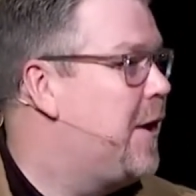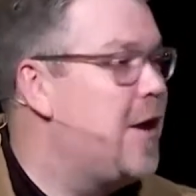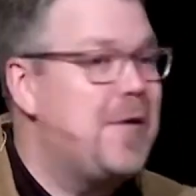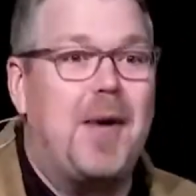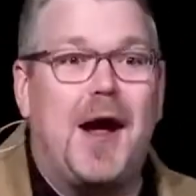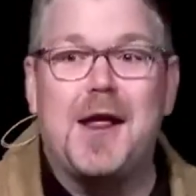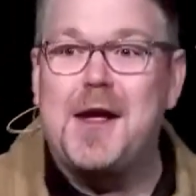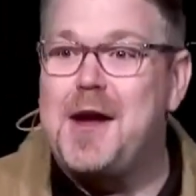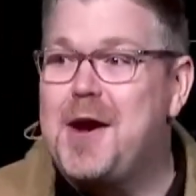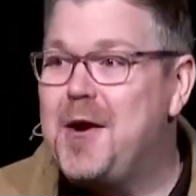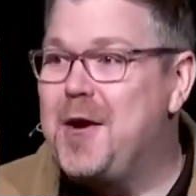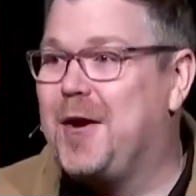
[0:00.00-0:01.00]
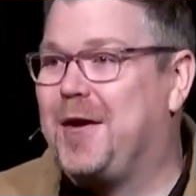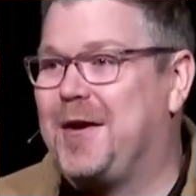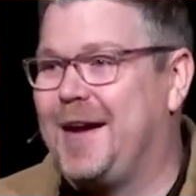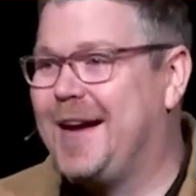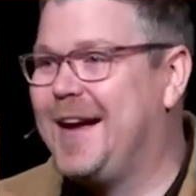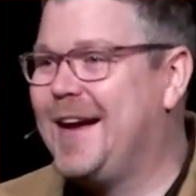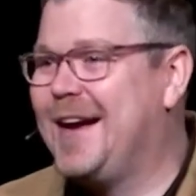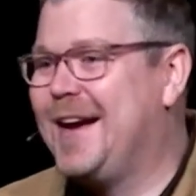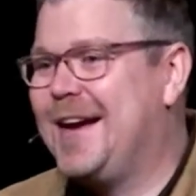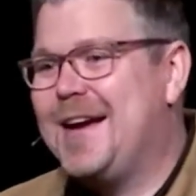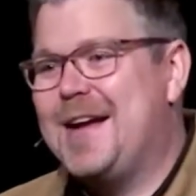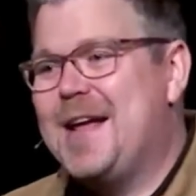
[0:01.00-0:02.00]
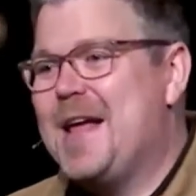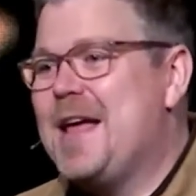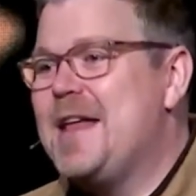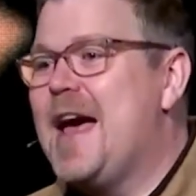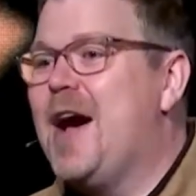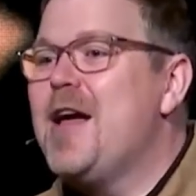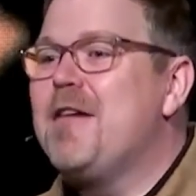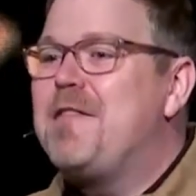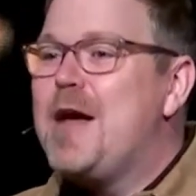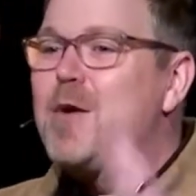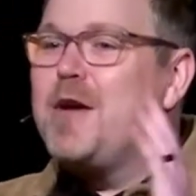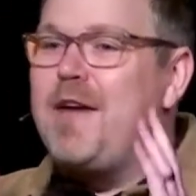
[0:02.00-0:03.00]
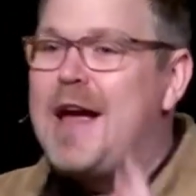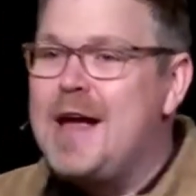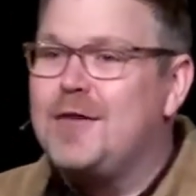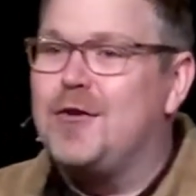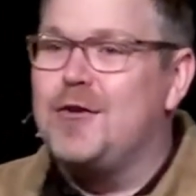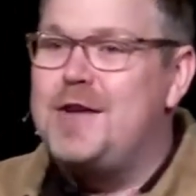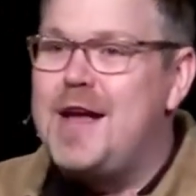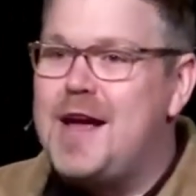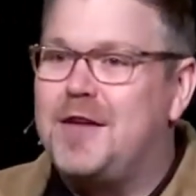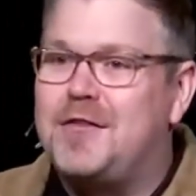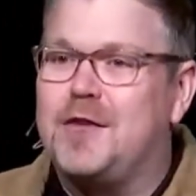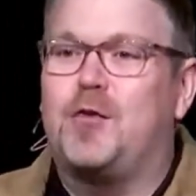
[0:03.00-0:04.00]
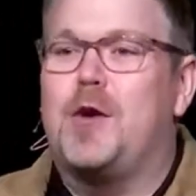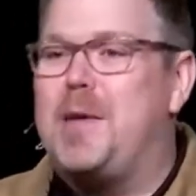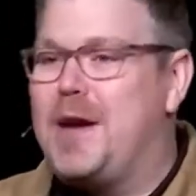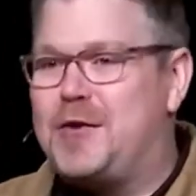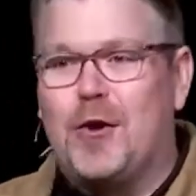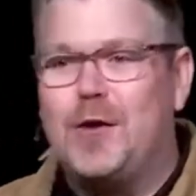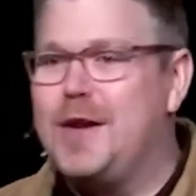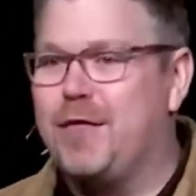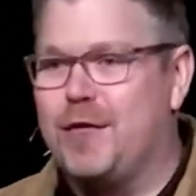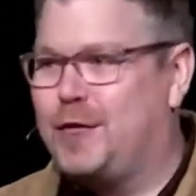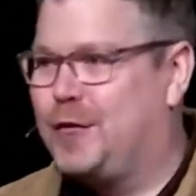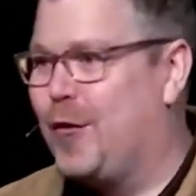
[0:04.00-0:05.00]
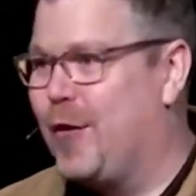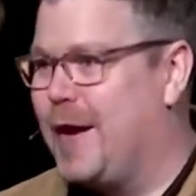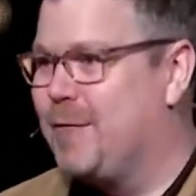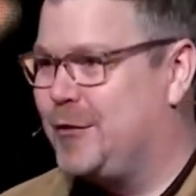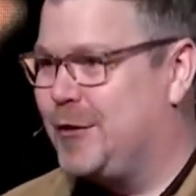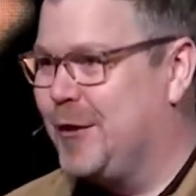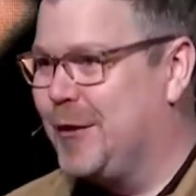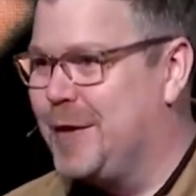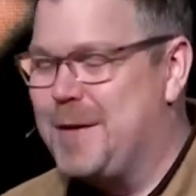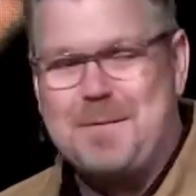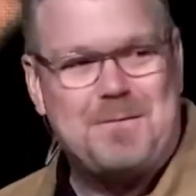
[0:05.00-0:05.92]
Anybody here? Now, if they would have answered yes, this would have been a totally different story, I'm sure.